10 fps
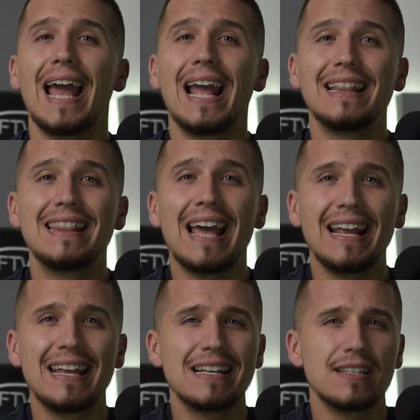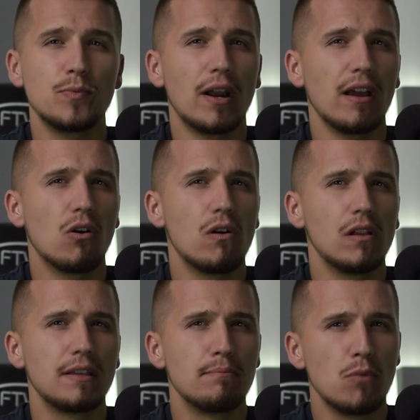And that is what I call
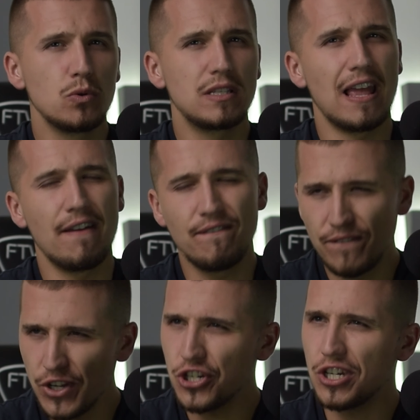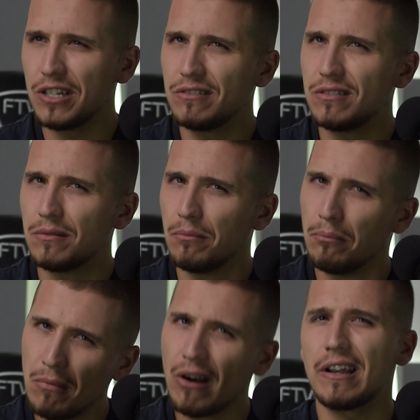the most efficient
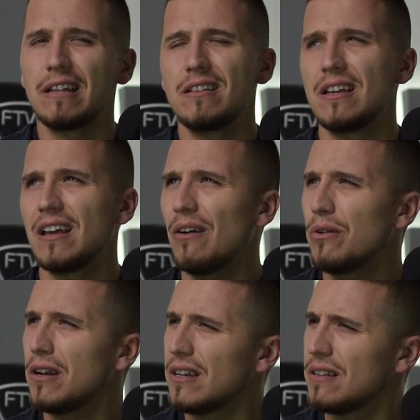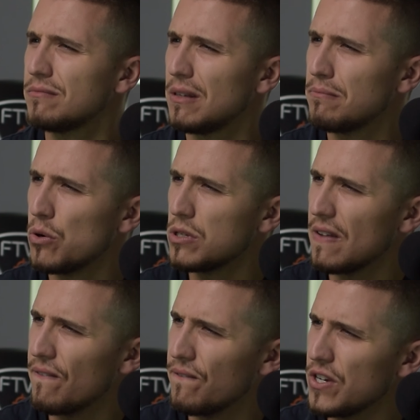marketing. How can I get the most
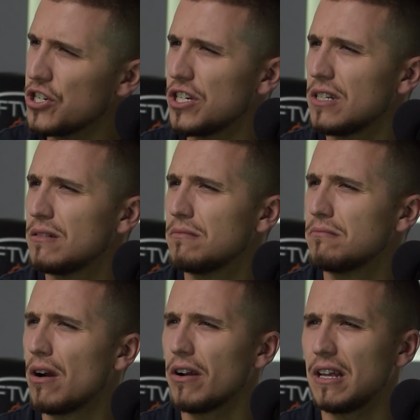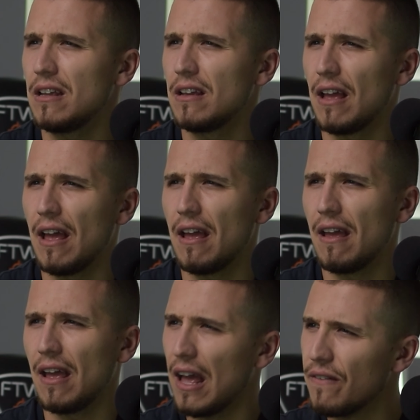efficient marketing
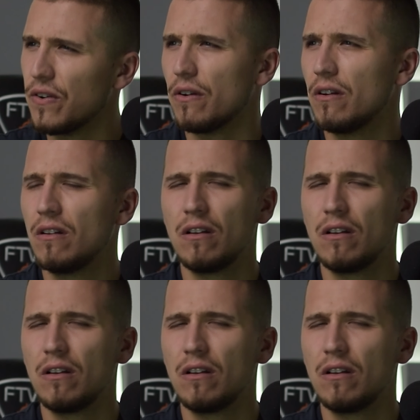ever?